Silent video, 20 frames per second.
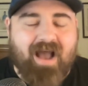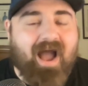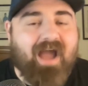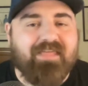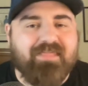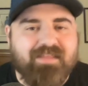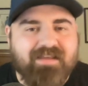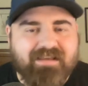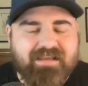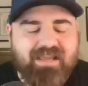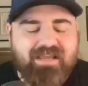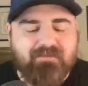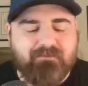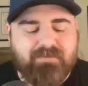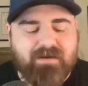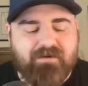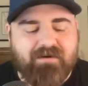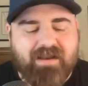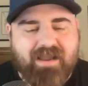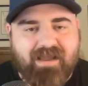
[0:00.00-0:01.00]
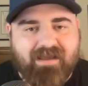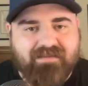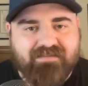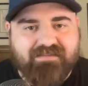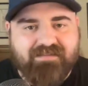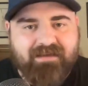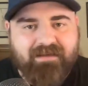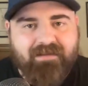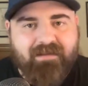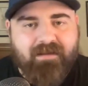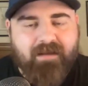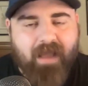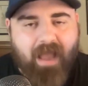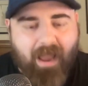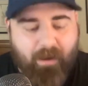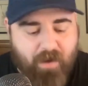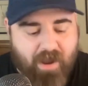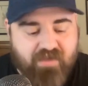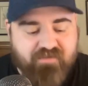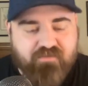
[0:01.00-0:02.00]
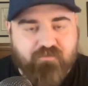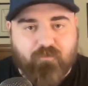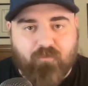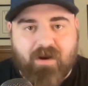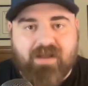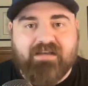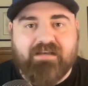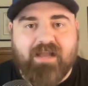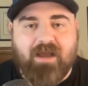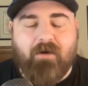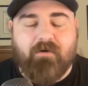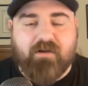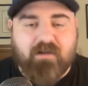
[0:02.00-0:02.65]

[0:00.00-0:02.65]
I think Caden Perry has as of right now,